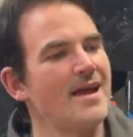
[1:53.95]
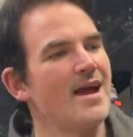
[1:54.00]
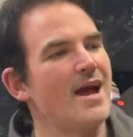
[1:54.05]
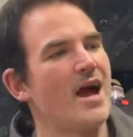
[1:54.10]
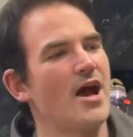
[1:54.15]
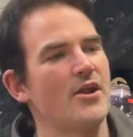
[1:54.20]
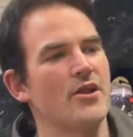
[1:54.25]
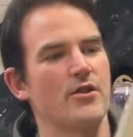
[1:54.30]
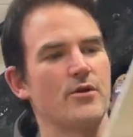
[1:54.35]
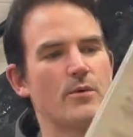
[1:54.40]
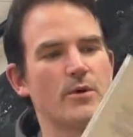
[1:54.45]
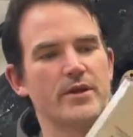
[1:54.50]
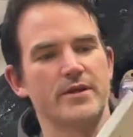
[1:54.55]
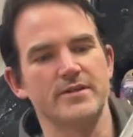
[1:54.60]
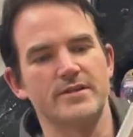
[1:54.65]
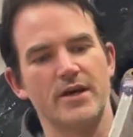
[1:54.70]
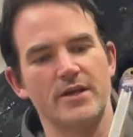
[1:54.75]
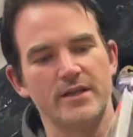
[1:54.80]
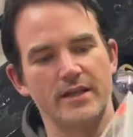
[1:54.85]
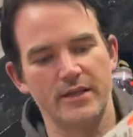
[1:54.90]
Another one I'm
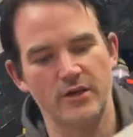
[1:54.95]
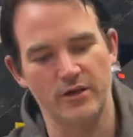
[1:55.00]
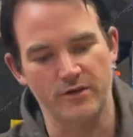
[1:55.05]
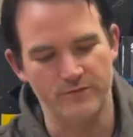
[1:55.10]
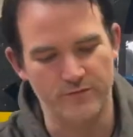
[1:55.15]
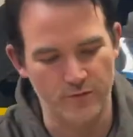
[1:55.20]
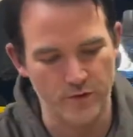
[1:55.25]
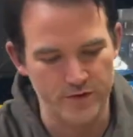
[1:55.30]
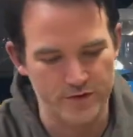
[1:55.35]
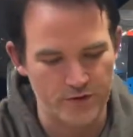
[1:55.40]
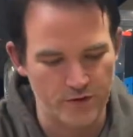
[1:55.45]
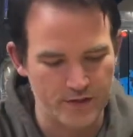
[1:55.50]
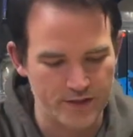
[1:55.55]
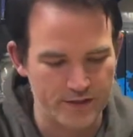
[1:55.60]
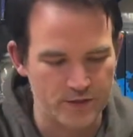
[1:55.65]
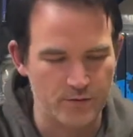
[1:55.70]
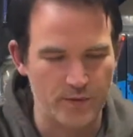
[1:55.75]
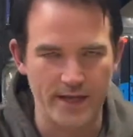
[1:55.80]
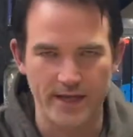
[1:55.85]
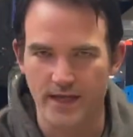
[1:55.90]
definitely looking forward to
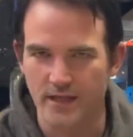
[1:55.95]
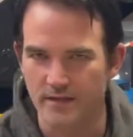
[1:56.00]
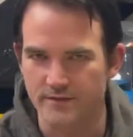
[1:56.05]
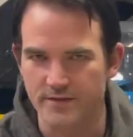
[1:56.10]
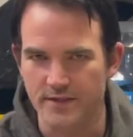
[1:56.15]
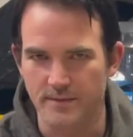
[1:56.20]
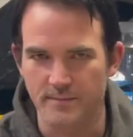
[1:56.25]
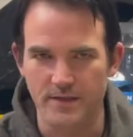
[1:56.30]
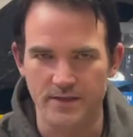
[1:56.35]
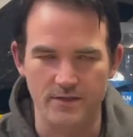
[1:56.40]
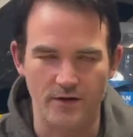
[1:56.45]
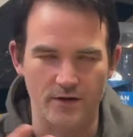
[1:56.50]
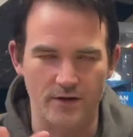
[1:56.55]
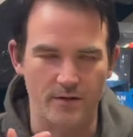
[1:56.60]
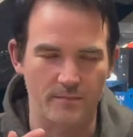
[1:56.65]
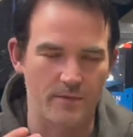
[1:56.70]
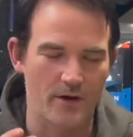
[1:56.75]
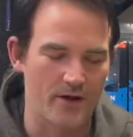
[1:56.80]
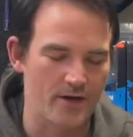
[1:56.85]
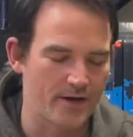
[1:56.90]
this week, you'll have seen me talk
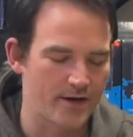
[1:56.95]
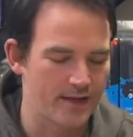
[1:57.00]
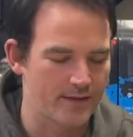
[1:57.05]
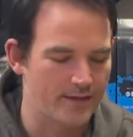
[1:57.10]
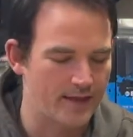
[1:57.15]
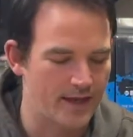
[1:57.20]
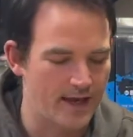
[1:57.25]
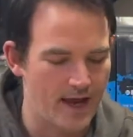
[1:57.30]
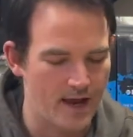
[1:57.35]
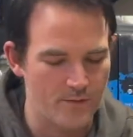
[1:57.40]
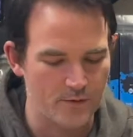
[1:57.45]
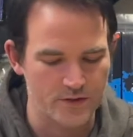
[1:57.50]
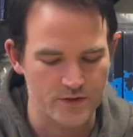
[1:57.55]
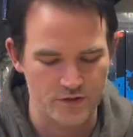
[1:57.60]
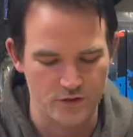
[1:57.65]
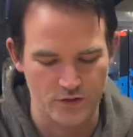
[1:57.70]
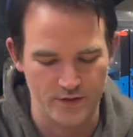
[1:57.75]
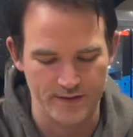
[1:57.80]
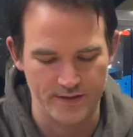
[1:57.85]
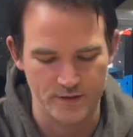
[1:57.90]
about it in the uh, What's
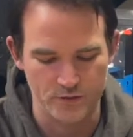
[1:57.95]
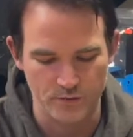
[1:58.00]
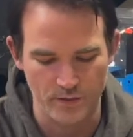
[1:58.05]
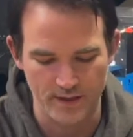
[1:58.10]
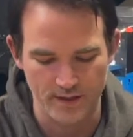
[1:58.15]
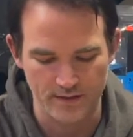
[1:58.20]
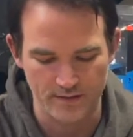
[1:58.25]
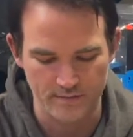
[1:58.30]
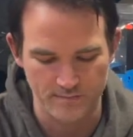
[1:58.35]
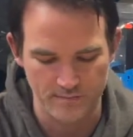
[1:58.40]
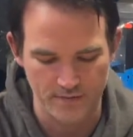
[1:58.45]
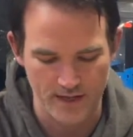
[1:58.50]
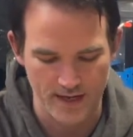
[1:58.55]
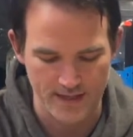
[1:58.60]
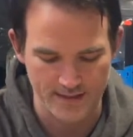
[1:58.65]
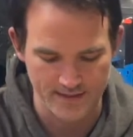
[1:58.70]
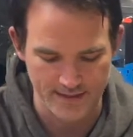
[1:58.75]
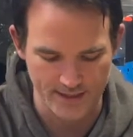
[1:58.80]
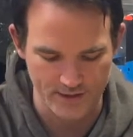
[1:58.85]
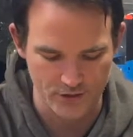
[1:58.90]
New in This Week uh,
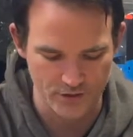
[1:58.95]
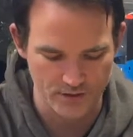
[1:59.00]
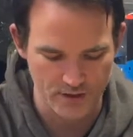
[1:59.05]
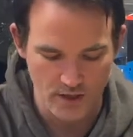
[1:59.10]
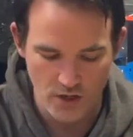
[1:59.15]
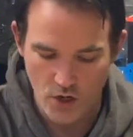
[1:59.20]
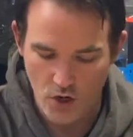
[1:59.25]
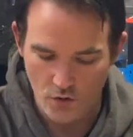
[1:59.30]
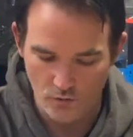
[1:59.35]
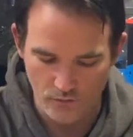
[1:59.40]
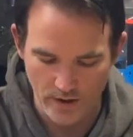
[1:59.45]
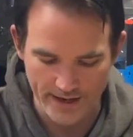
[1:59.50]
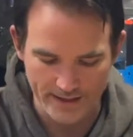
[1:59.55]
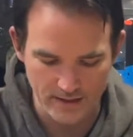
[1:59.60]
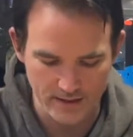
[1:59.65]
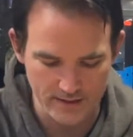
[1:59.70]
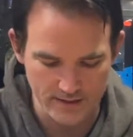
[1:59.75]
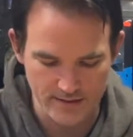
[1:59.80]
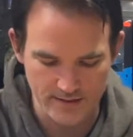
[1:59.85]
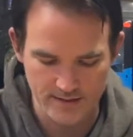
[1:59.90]
section.
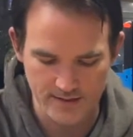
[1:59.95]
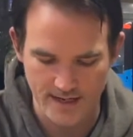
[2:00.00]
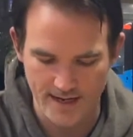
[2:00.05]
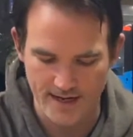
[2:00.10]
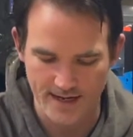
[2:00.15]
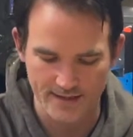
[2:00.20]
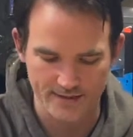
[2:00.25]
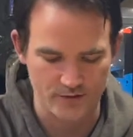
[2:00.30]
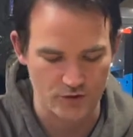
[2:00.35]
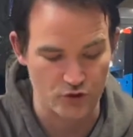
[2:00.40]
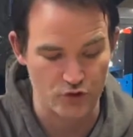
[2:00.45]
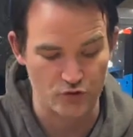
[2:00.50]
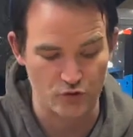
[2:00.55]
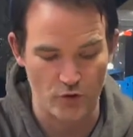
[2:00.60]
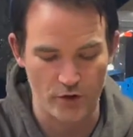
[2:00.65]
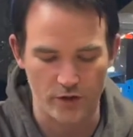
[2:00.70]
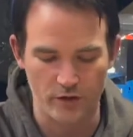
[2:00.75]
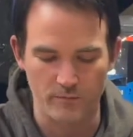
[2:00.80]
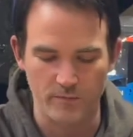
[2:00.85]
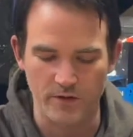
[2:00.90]
Reckless, uh,
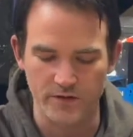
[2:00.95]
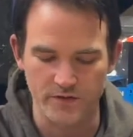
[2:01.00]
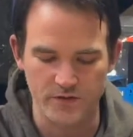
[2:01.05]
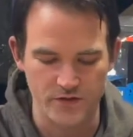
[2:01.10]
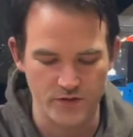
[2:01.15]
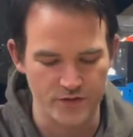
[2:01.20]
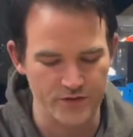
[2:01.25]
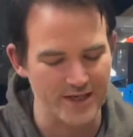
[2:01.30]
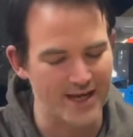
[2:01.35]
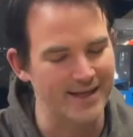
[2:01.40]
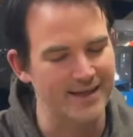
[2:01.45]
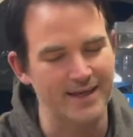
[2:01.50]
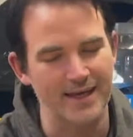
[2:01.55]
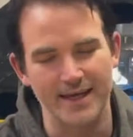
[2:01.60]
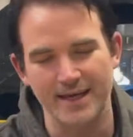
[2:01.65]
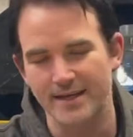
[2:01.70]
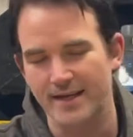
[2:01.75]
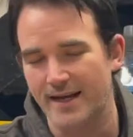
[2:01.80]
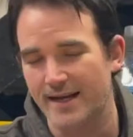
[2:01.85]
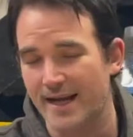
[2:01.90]
Destroy All Monsters.
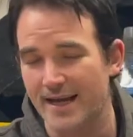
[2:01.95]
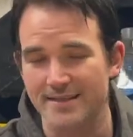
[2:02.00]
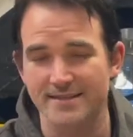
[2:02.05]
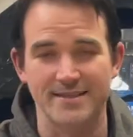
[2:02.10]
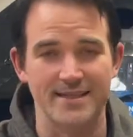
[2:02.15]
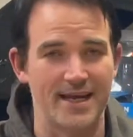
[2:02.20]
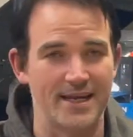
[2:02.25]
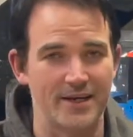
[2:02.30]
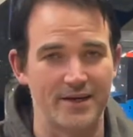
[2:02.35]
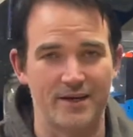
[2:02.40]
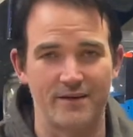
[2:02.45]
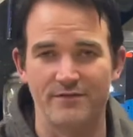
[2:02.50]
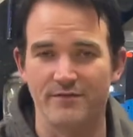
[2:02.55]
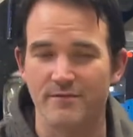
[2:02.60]
Again, I can't say it enough.